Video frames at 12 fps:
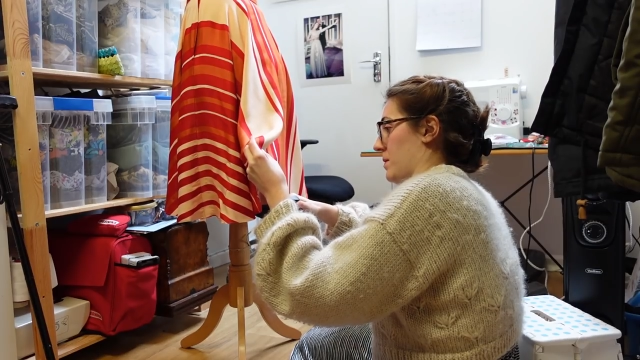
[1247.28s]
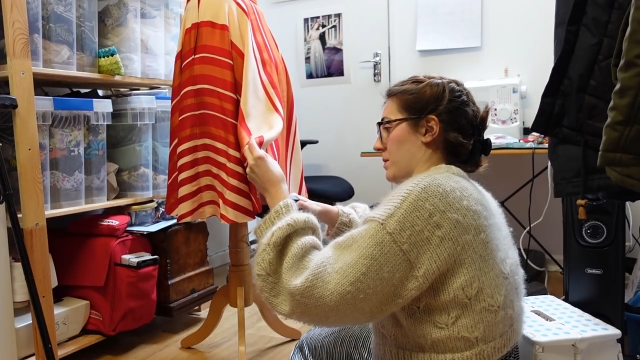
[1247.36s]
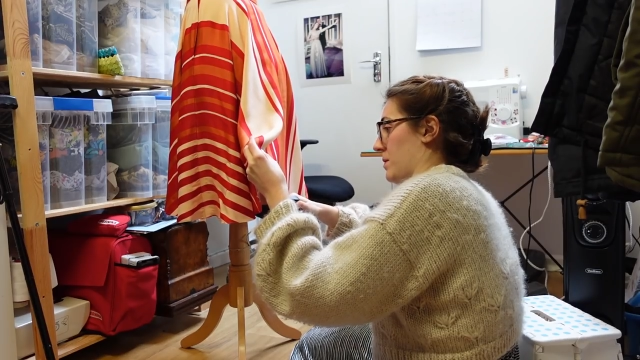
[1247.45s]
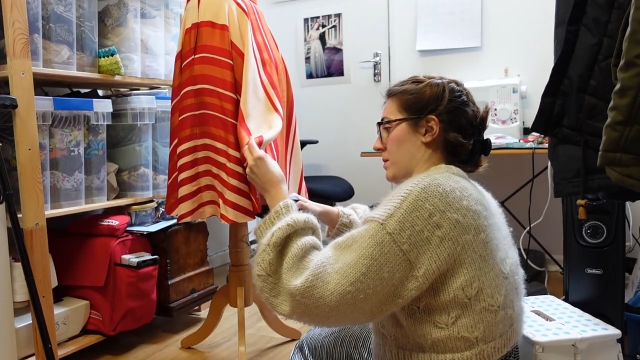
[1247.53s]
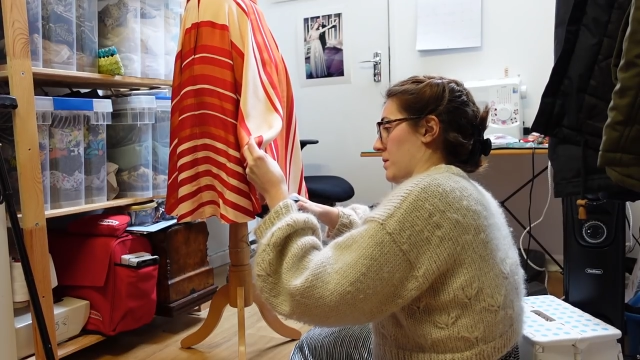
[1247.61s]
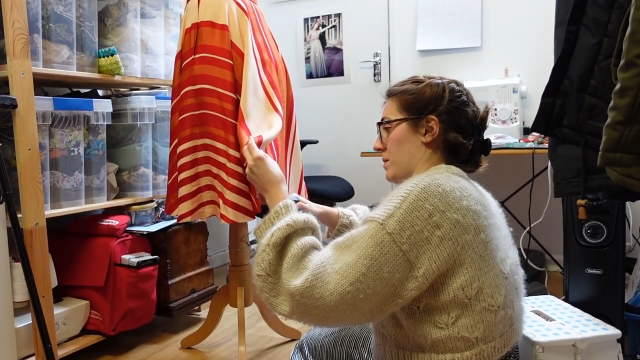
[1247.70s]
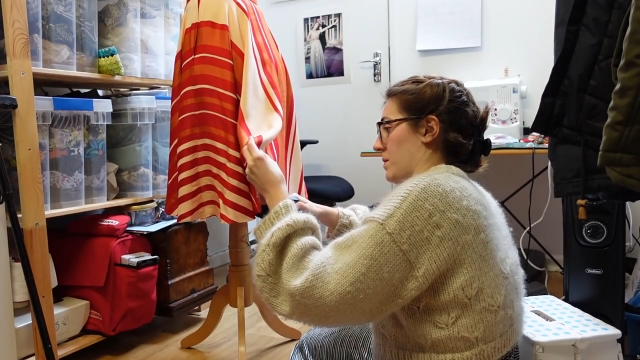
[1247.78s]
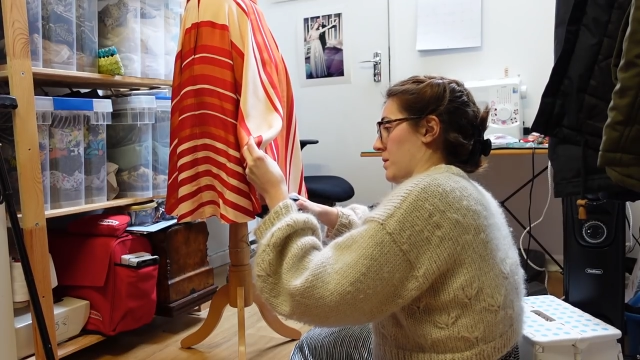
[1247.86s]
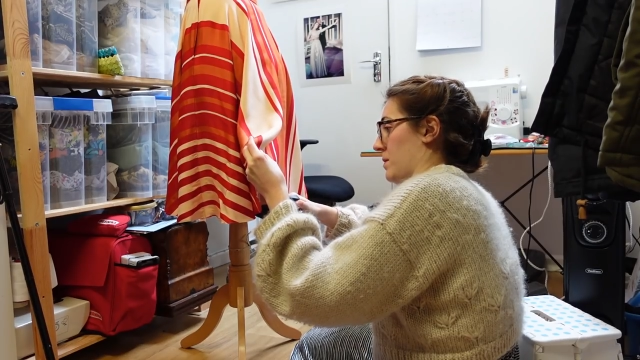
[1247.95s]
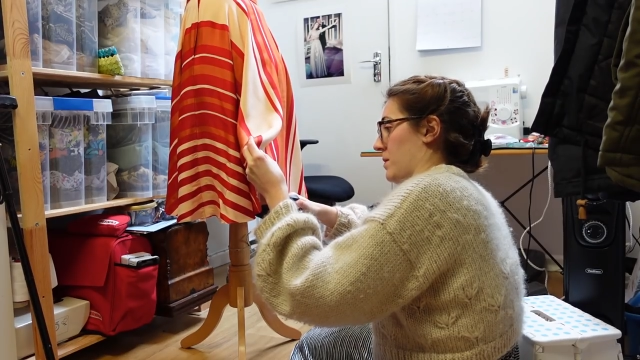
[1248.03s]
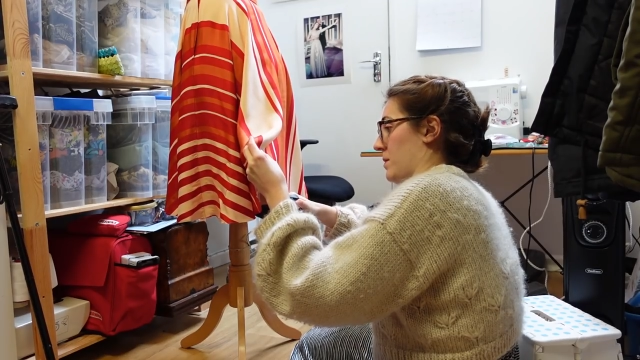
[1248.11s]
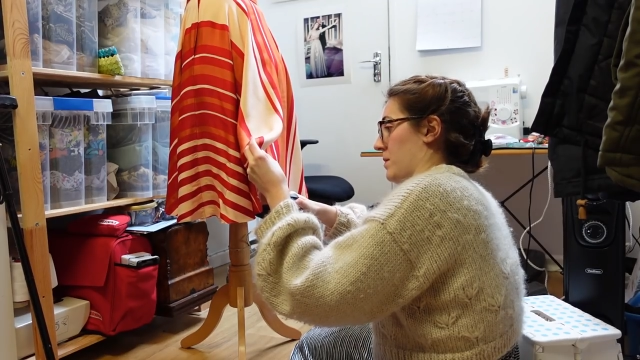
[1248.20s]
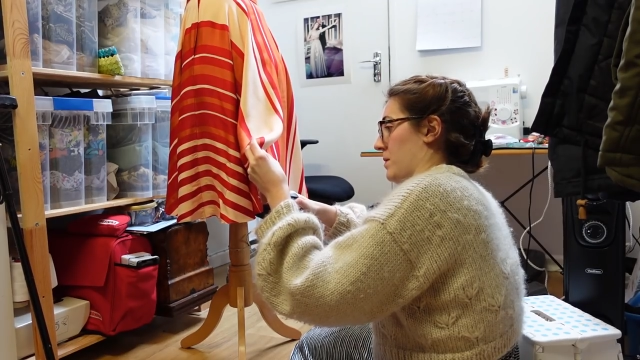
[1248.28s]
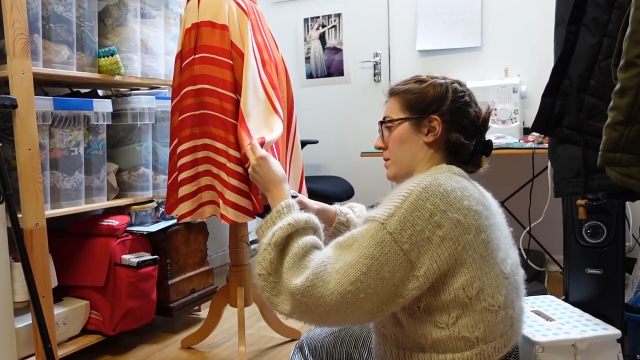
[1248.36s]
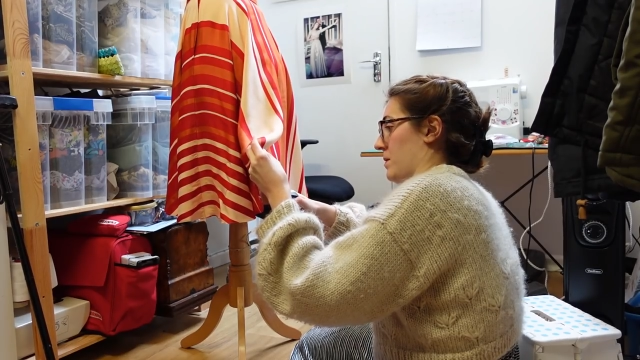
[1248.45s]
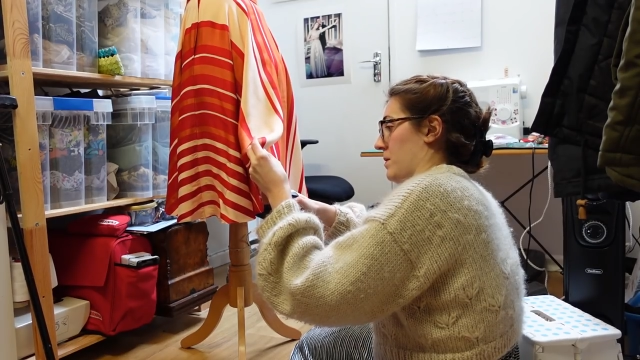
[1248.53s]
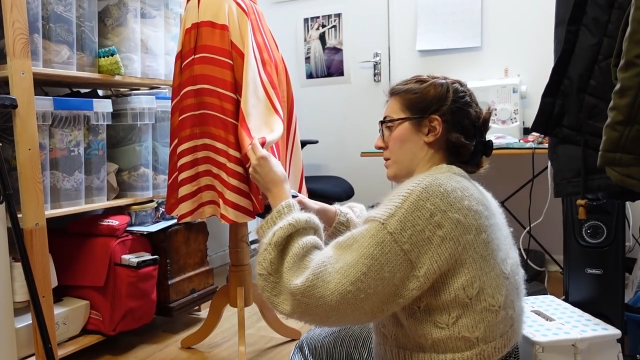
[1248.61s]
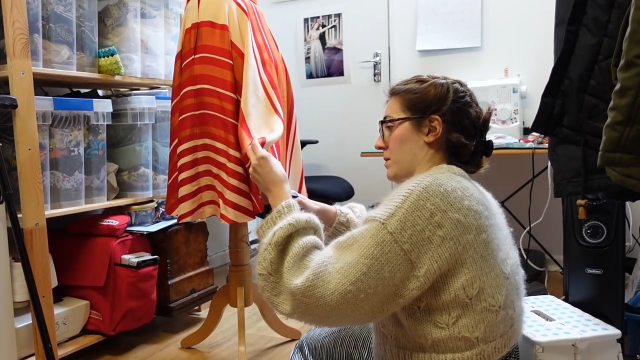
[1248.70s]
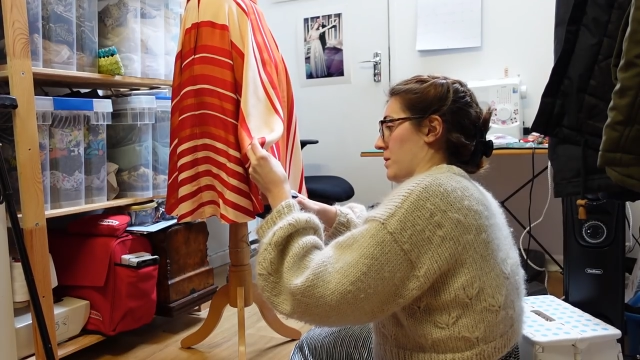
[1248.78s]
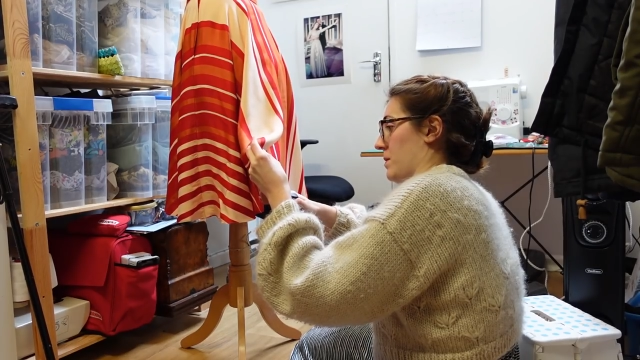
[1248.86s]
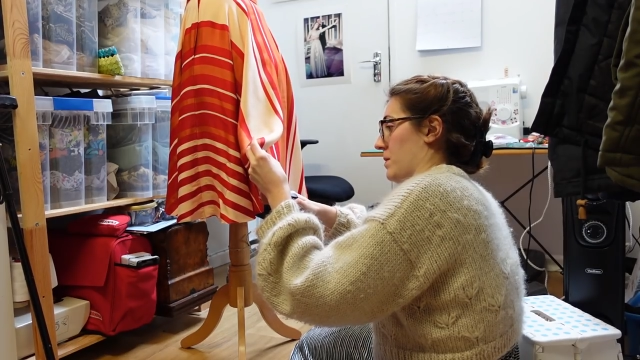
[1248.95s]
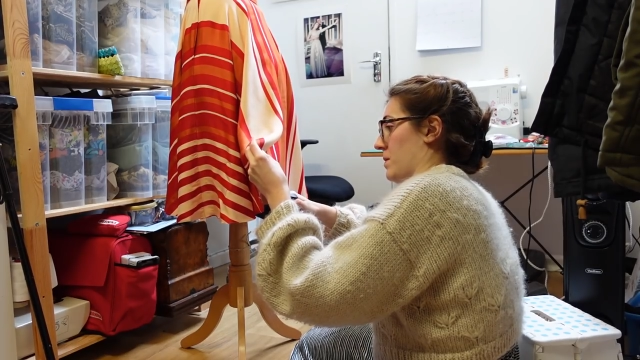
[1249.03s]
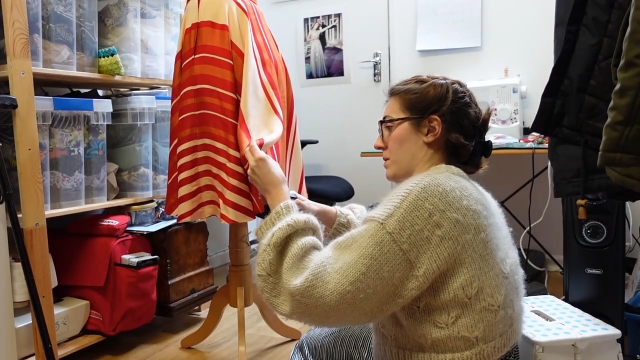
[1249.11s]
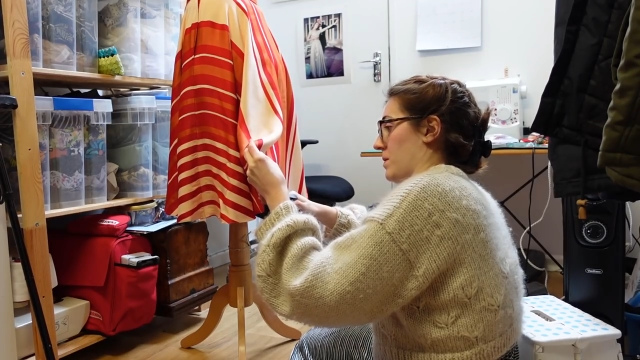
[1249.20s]

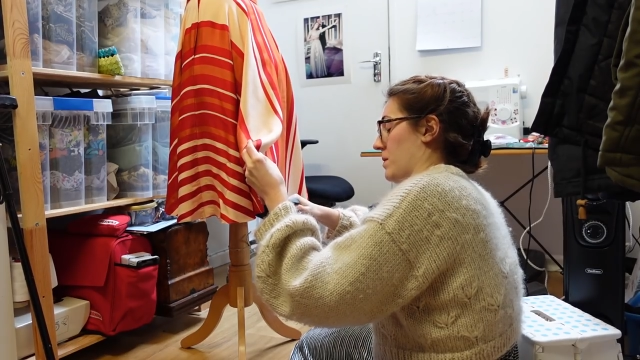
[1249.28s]
No one is speaking in this clip.